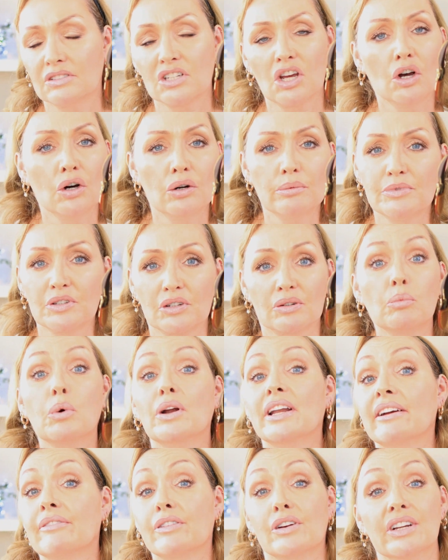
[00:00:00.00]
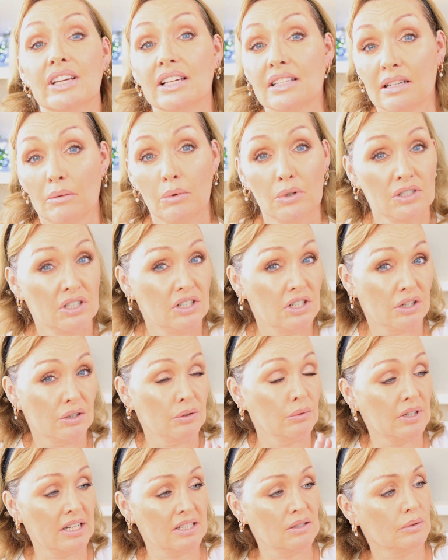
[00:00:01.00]
tubs or whatever it is I want to
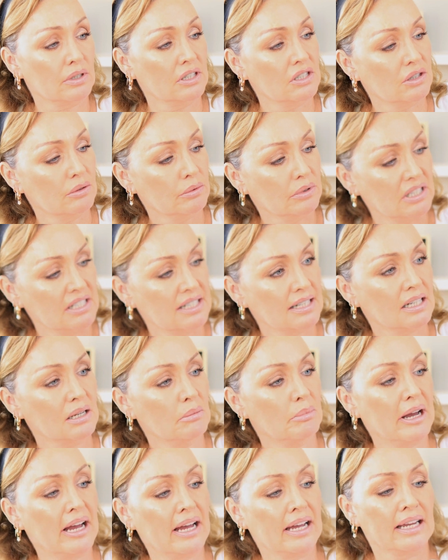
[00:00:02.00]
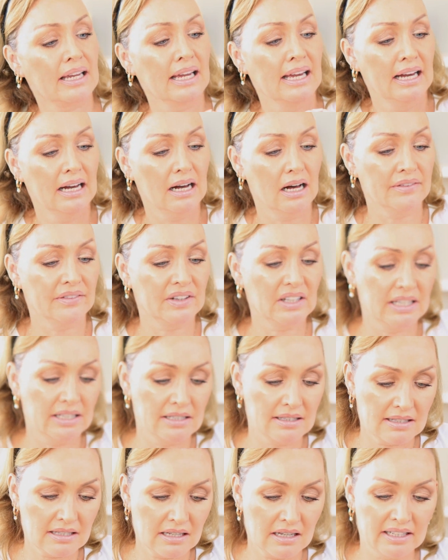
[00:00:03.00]
do, that's what I do with this little bag. On the
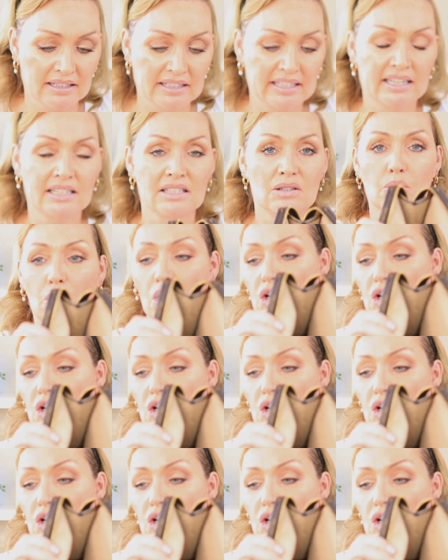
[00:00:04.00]
inside then it's